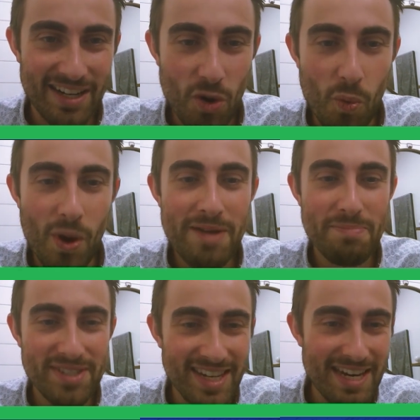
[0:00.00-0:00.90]
one
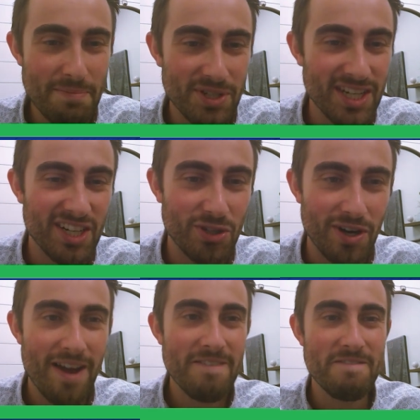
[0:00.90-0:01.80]
city in
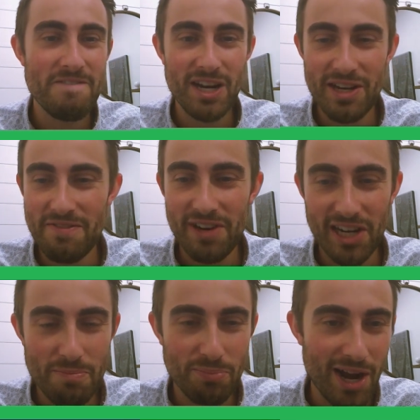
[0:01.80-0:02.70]
particular very,
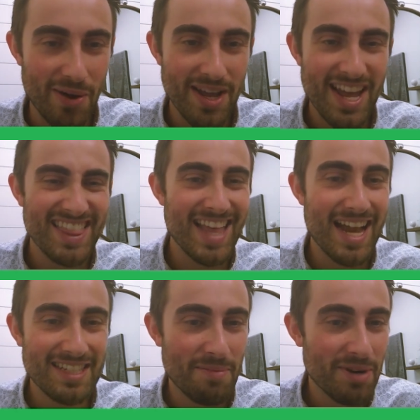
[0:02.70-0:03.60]
very proud.
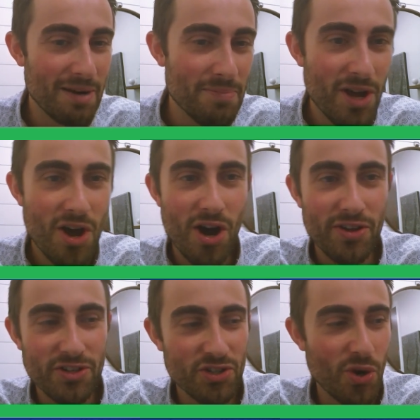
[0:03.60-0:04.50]
That's coming up on
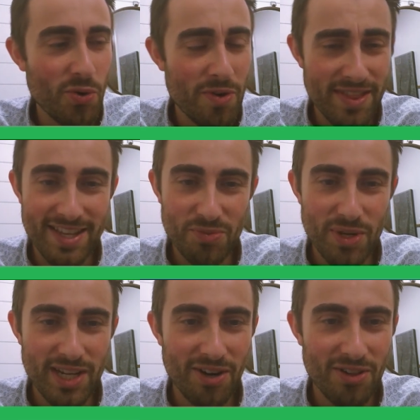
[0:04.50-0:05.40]
the show this
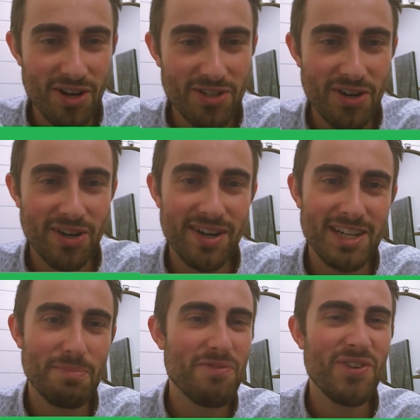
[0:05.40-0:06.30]
week here on Locked On Canucks.
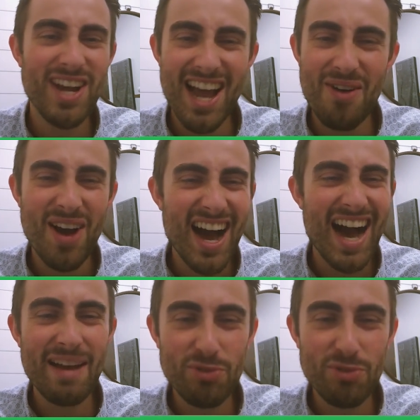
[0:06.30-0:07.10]
But for now, I'm